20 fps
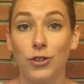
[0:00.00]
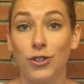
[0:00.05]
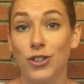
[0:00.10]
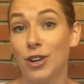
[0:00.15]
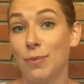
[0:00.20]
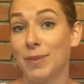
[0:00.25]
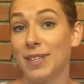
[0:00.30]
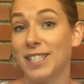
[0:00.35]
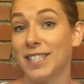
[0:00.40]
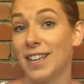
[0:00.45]

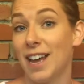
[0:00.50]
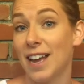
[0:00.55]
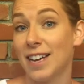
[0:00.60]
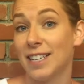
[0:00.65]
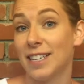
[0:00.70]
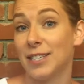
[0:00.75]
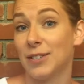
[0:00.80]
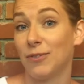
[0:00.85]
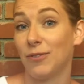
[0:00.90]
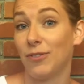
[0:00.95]
German
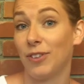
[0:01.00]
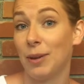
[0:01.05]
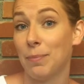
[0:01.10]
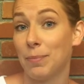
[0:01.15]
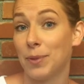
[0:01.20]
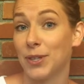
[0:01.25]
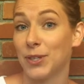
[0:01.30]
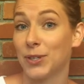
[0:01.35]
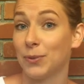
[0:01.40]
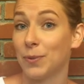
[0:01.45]
scientists flipped
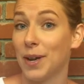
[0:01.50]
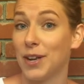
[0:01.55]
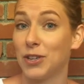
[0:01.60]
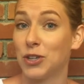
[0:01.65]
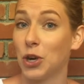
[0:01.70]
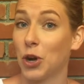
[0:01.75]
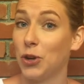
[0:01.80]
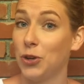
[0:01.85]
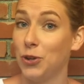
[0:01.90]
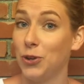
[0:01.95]
the switch
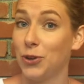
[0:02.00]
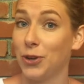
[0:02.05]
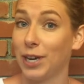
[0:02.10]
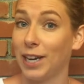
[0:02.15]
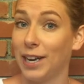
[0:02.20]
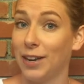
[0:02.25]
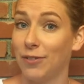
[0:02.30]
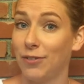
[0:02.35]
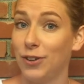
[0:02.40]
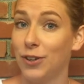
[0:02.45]
on
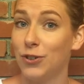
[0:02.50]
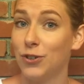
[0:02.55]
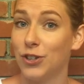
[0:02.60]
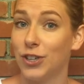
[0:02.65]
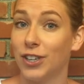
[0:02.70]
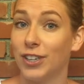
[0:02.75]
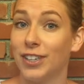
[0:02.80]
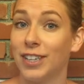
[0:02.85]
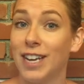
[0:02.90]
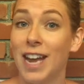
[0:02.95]
nuclear
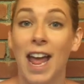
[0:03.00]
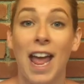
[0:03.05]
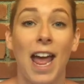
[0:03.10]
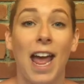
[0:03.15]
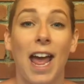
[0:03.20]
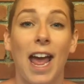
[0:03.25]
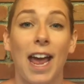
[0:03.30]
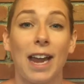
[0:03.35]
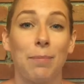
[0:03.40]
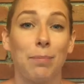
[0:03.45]
fusion,
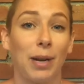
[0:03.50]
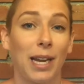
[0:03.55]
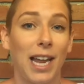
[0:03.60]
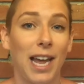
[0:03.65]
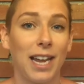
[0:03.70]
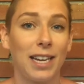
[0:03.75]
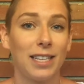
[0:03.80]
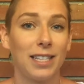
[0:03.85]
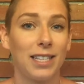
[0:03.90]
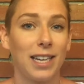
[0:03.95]
and
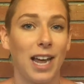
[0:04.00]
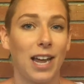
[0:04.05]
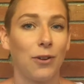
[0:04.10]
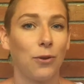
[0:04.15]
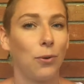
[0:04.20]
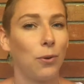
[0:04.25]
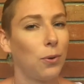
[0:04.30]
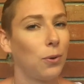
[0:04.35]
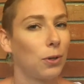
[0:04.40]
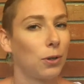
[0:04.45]
plants aren't
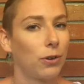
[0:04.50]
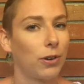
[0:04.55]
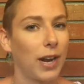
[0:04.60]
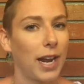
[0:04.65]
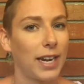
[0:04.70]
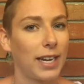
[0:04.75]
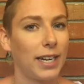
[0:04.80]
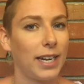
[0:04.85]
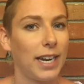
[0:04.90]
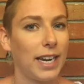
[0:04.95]
all
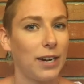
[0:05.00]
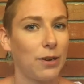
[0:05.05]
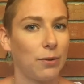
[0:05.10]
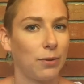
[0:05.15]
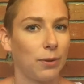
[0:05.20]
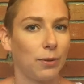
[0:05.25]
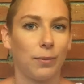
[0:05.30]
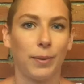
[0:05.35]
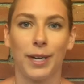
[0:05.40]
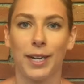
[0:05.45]
created
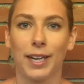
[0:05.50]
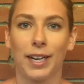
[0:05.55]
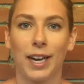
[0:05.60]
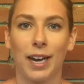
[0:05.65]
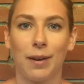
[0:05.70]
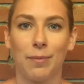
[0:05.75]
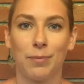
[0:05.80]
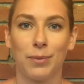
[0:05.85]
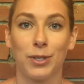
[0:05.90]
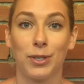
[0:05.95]
equal when it
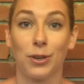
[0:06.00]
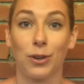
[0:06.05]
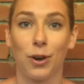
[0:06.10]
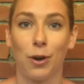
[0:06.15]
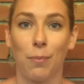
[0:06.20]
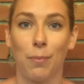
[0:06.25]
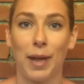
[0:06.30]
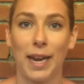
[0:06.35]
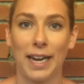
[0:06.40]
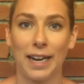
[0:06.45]
comes to
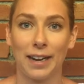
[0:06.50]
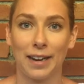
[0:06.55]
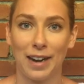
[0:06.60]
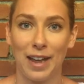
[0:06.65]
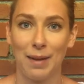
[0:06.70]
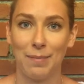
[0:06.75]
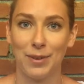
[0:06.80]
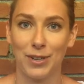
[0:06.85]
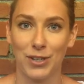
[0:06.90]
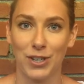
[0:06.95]
combating
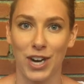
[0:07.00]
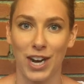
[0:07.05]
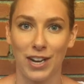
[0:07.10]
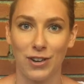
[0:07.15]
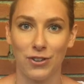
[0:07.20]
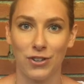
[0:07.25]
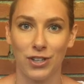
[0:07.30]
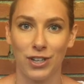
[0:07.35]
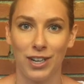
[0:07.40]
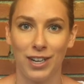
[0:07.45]
climate
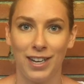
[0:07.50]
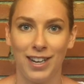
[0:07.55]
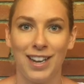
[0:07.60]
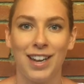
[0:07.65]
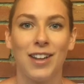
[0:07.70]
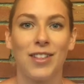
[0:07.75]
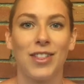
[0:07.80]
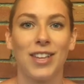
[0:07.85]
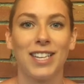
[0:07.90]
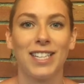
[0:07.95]
change.
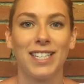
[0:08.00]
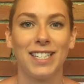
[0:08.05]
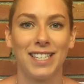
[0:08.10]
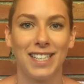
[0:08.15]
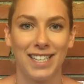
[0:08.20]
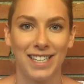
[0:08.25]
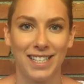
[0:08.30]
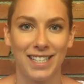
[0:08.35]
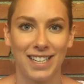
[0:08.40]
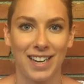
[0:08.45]
This
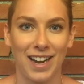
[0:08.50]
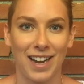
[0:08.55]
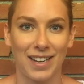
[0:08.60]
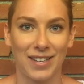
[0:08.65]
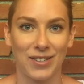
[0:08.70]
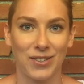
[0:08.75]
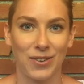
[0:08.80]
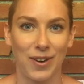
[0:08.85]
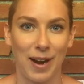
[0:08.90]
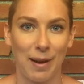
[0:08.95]
is
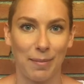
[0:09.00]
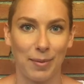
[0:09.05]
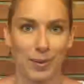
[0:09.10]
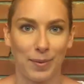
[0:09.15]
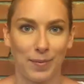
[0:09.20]
Science Wrap.